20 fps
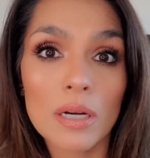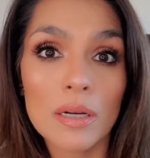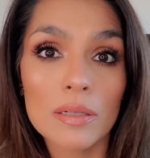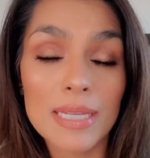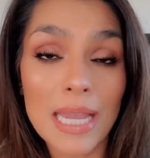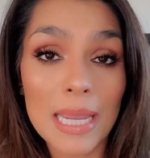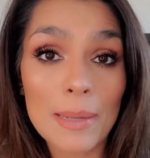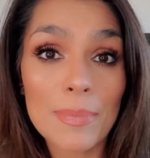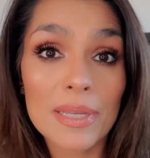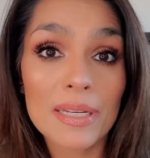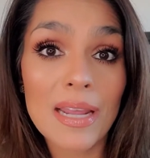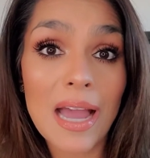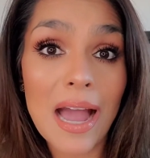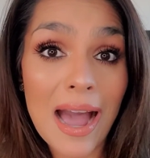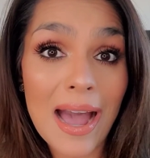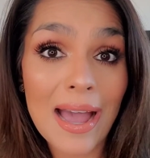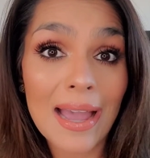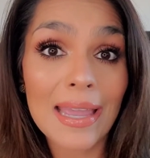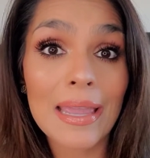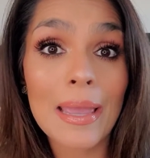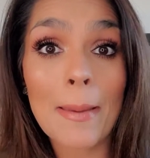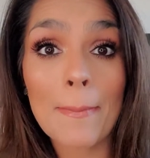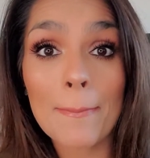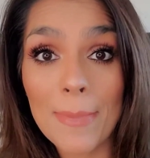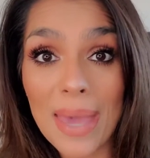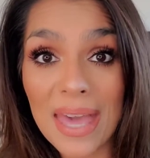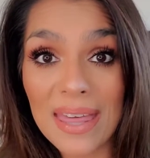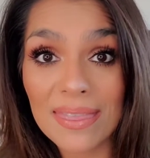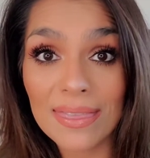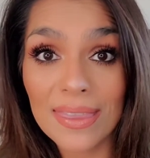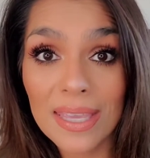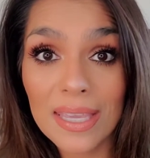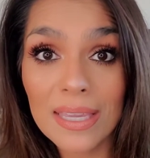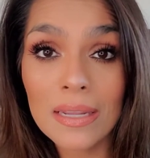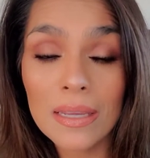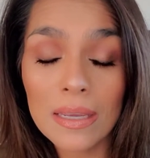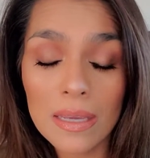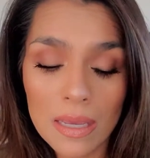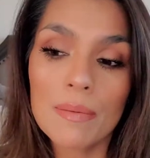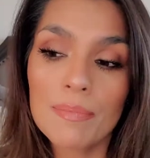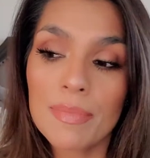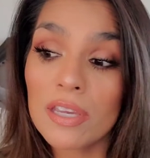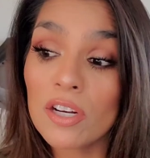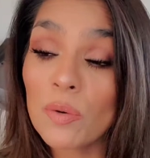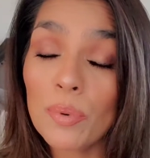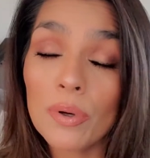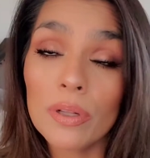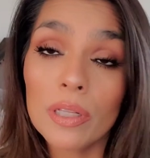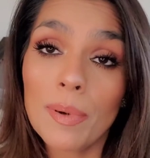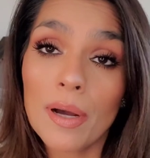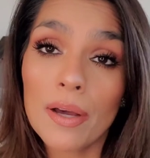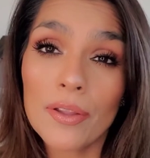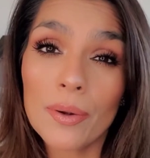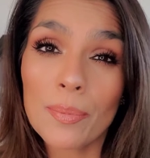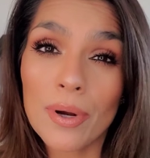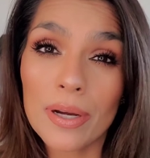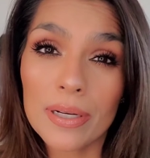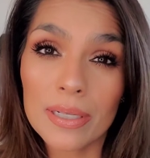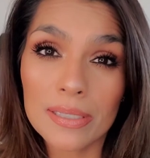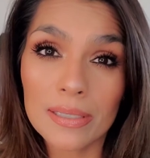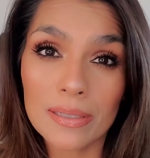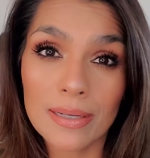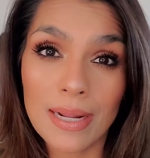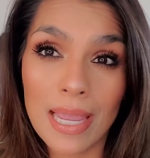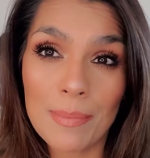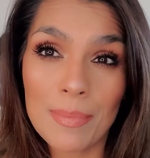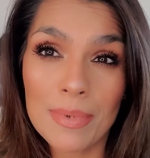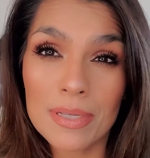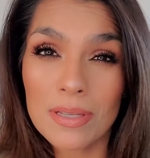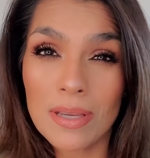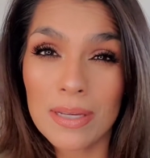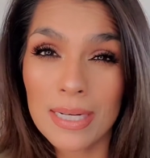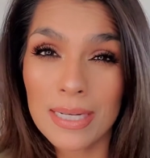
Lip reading: type in iMethod, it'll pull up all their products on Amazon.